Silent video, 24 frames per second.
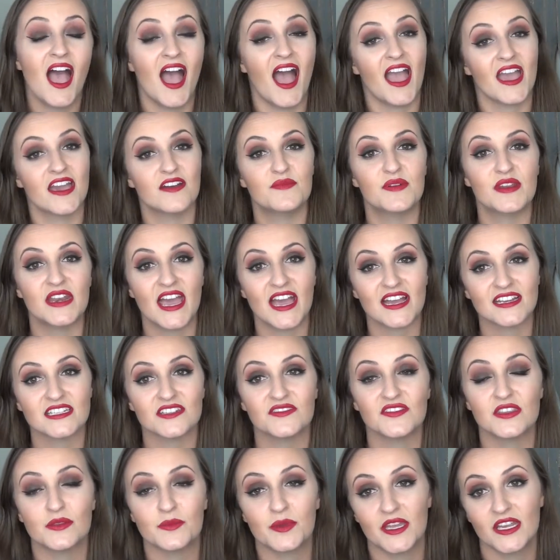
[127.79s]
I have been
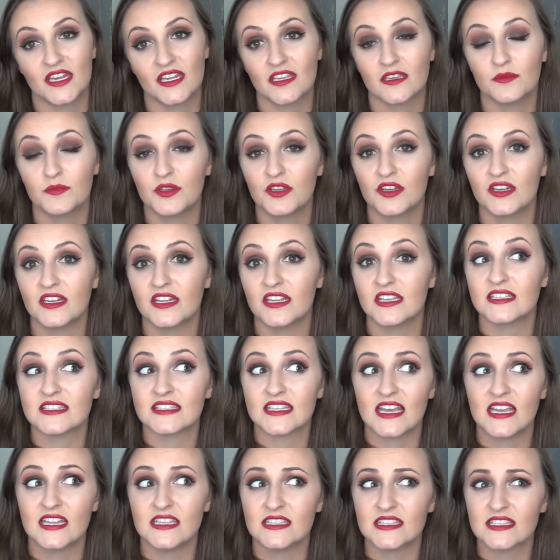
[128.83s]
active in the panning community
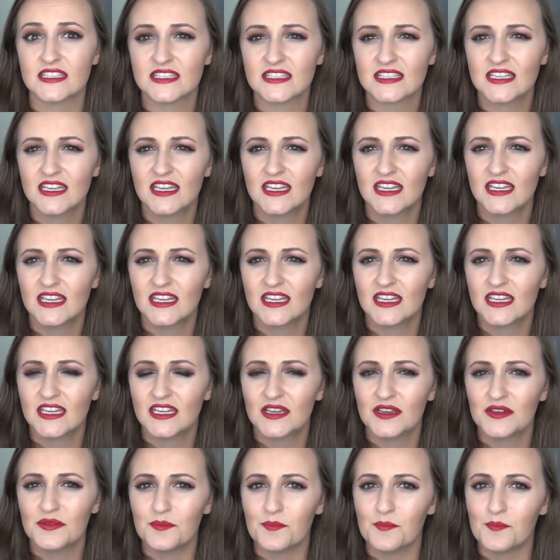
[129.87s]
since
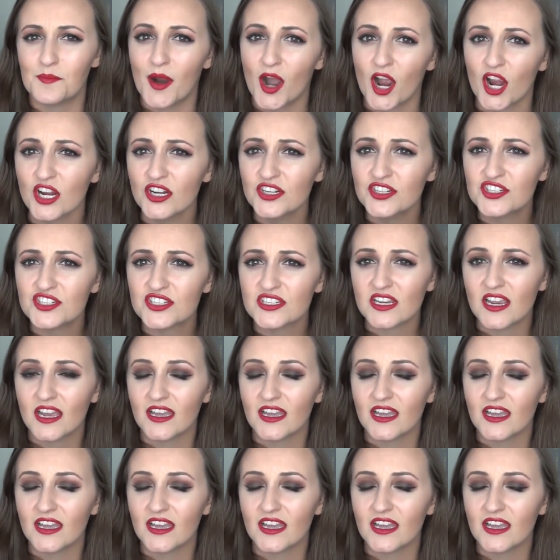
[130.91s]
March.